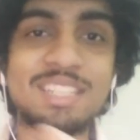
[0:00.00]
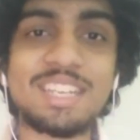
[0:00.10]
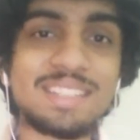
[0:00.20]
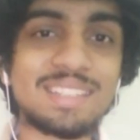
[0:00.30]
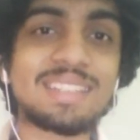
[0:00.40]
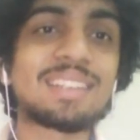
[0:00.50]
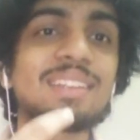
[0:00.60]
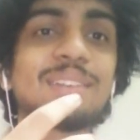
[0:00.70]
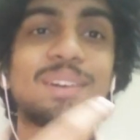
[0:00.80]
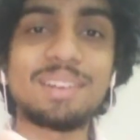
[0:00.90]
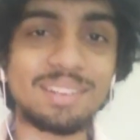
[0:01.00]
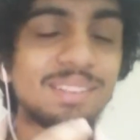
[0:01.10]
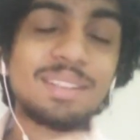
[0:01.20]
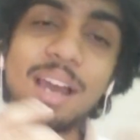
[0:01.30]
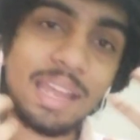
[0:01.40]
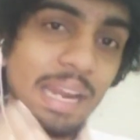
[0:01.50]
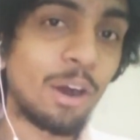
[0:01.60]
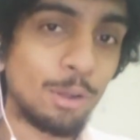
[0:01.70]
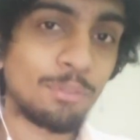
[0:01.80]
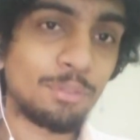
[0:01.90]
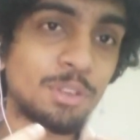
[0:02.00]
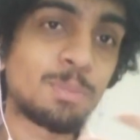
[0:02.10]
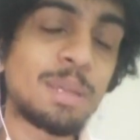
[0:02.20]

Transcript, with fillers: you know writing code for the jetson or,